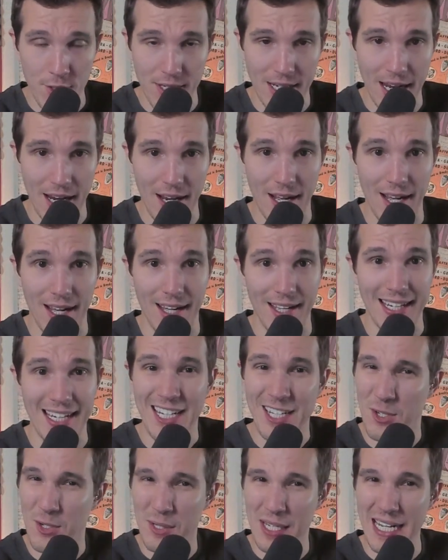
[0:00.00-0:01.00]

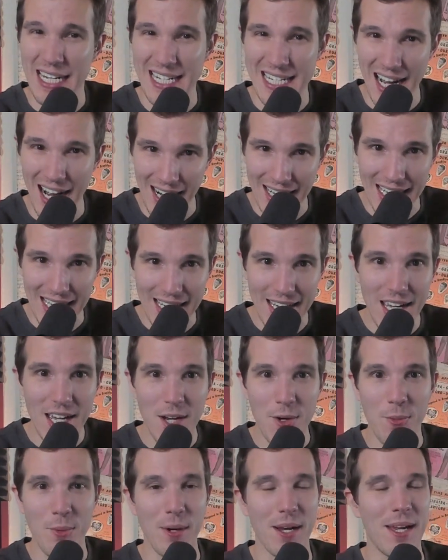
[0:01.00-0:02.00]
Kentucky
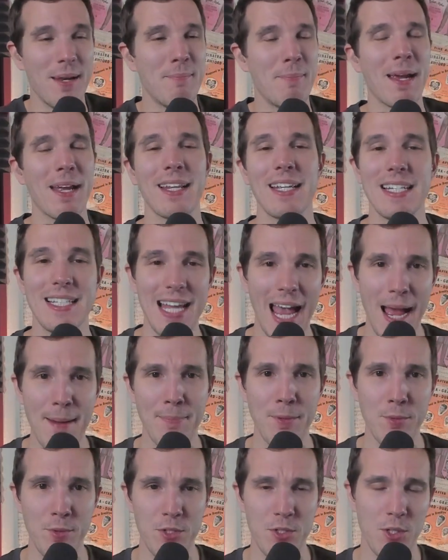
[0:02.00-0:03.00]
when Bailey
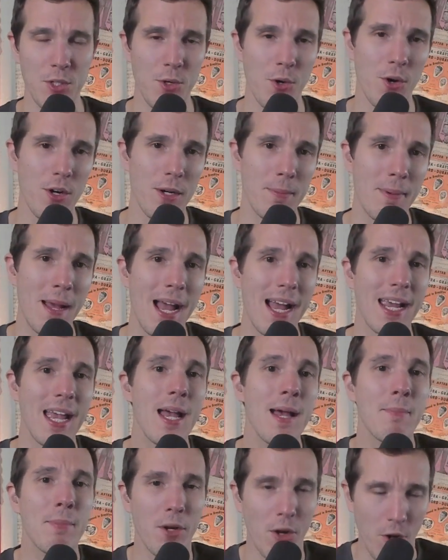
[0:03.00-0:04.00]
Zappi was the quarterback,
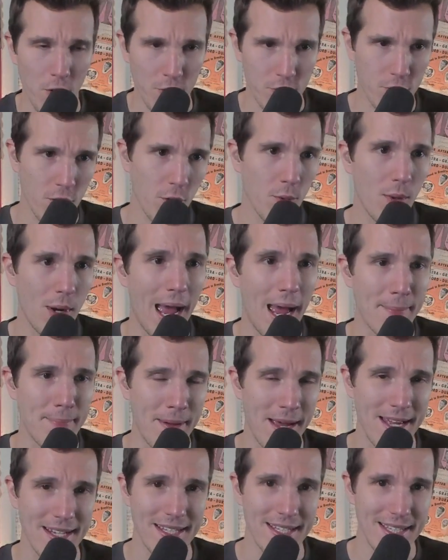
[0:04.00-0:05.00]
but also at
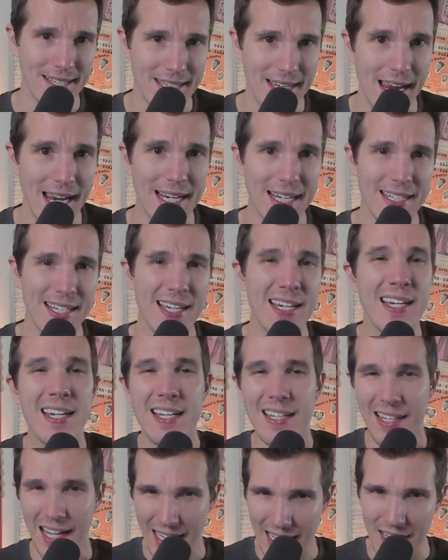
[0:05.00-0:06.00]
Penn State,
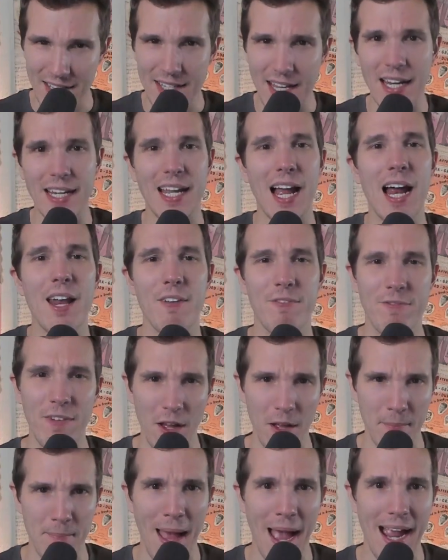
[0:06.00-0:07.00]
like I said, kind of
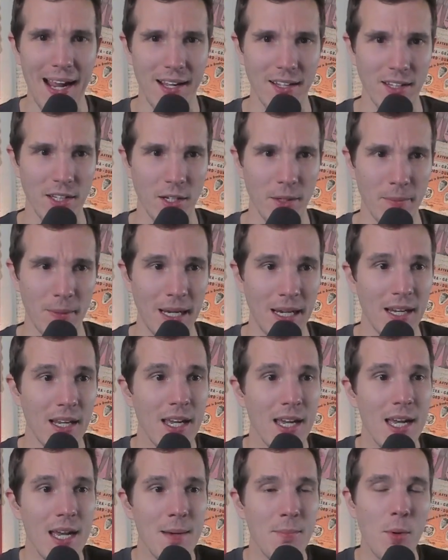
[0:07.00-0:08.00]
fell back a little bit.
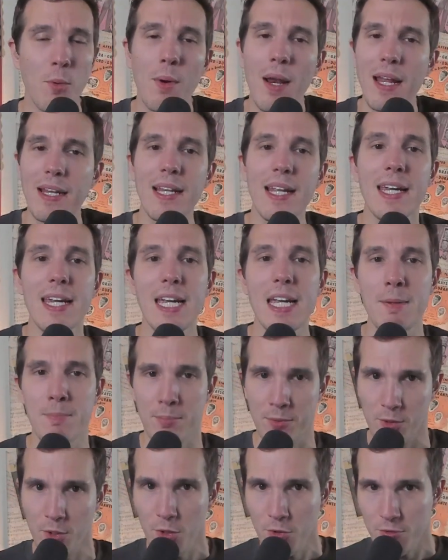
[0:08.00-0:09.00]
But what I think he
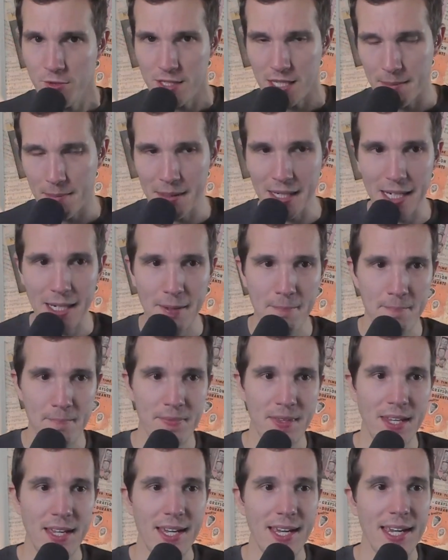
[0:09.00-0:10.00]
proved to me
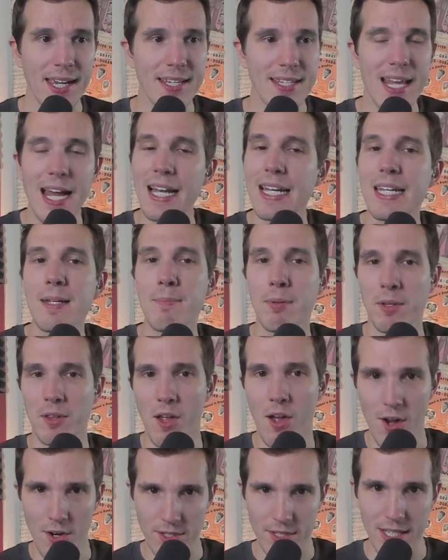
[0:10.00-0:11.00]
is that he
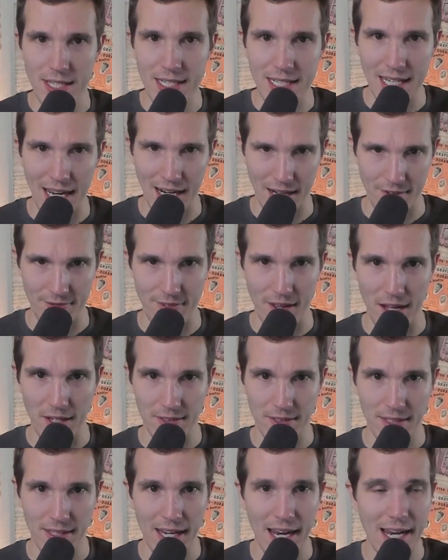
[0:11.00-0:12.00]
belongs in the NFL.
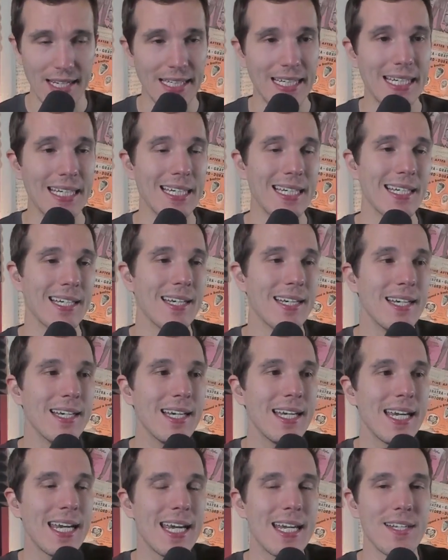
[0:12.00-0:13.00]
And he
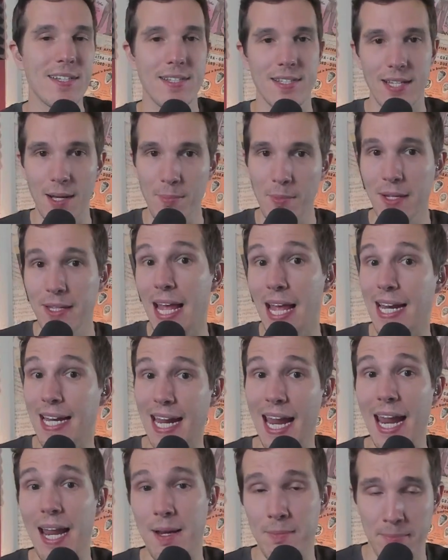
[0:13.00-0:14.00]
is someone that
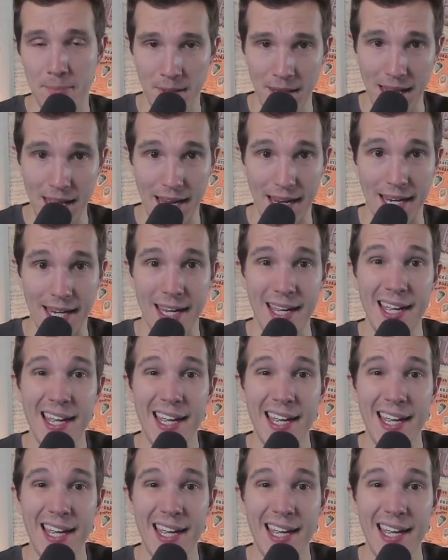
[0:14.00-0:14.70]
can play.